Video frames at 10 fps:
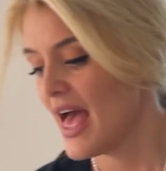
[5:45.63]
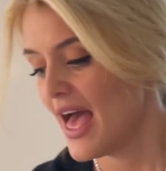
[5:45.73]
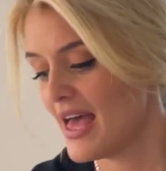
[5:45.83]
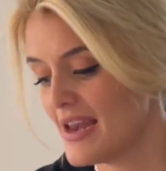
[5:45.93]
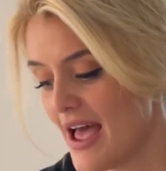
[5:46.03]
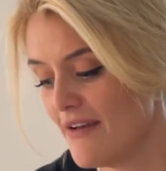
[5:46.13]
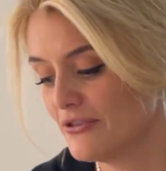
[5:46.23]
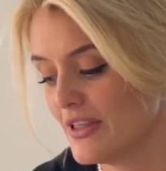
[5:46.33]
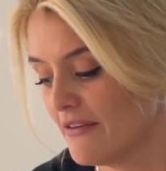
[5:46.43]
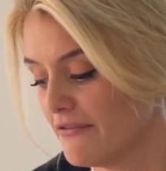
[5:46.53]
And after
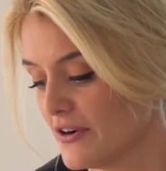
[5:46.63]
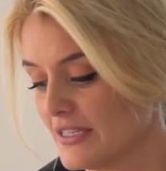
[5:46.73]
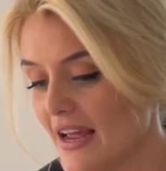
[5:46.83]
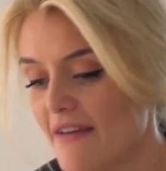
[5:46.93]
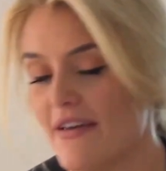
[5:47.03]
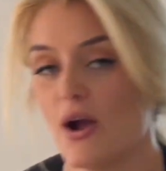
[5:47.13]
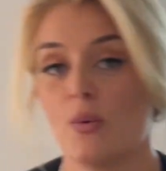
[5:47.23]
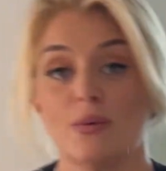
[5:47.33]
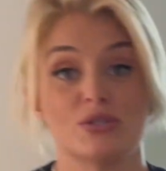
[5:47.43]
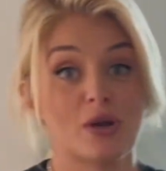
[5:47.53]
that first half hour, we
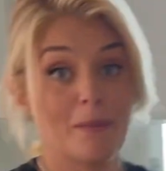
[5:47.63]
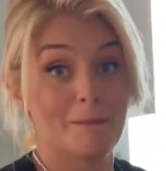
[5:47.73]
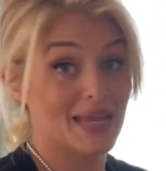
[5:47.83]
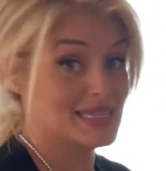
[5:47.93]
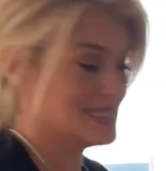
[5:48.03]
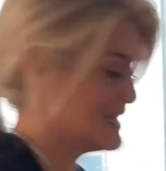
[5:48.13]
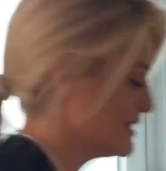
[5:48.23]
will start basting